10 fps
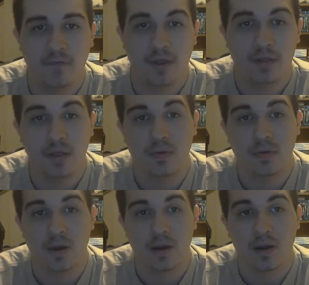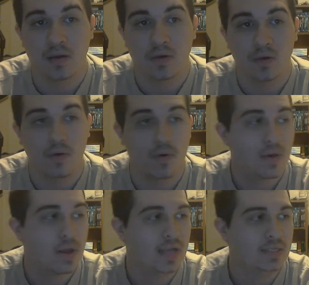The other girl
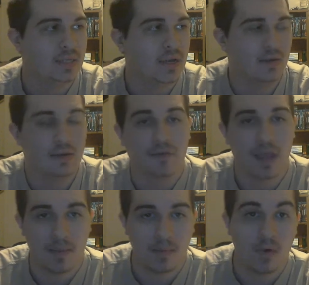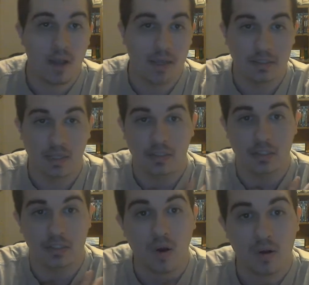has, Neve Campbell, has
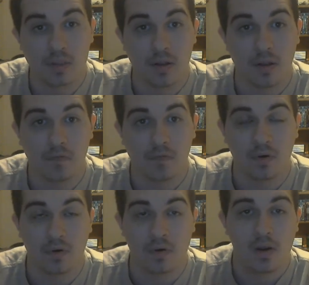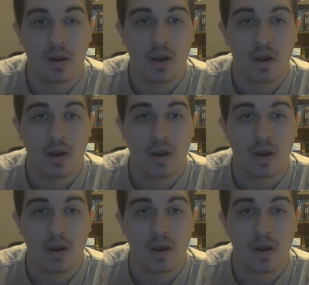scars all over,